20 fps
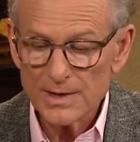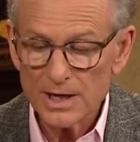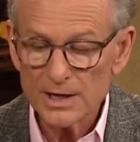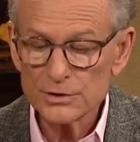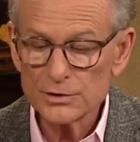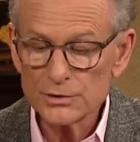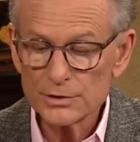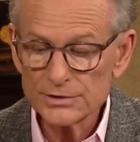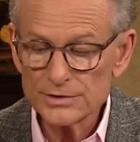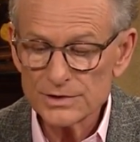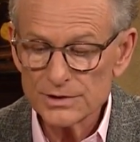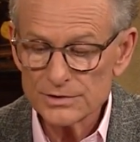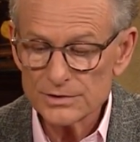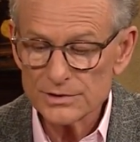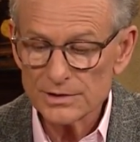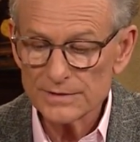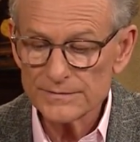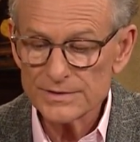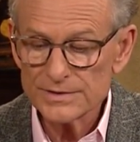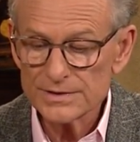on goods and
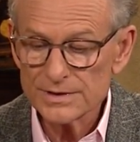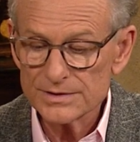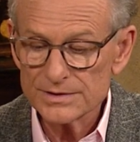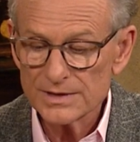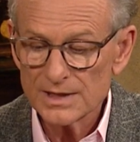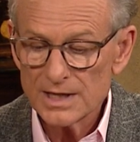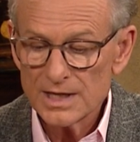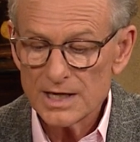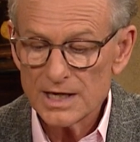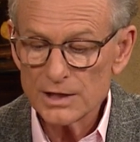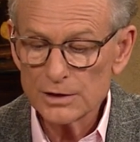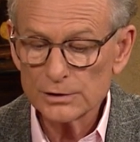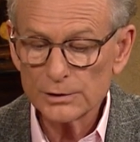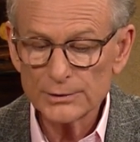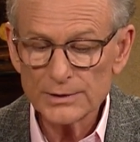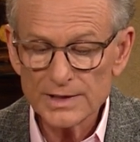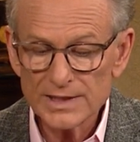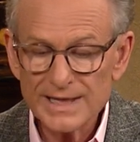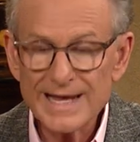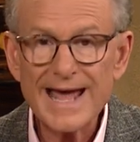services,
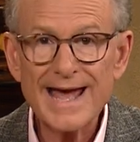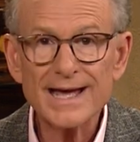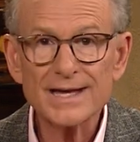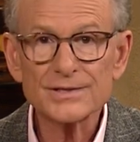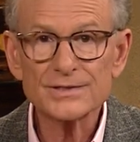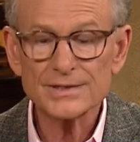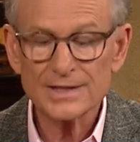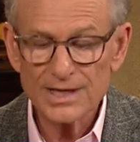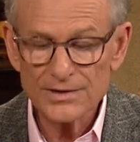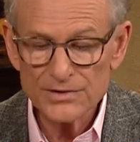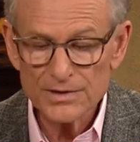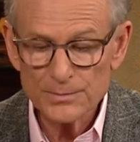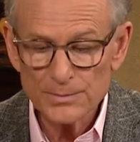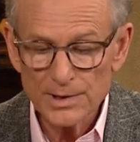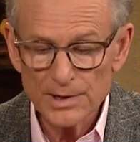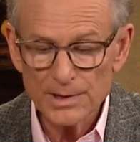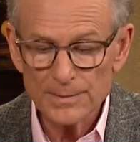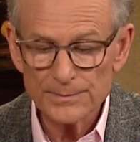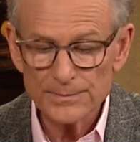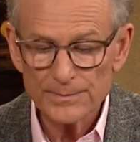including gas at the
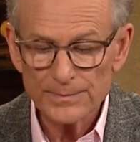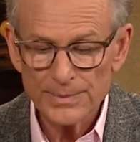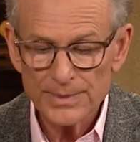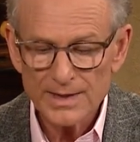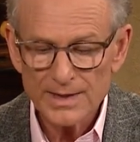pump.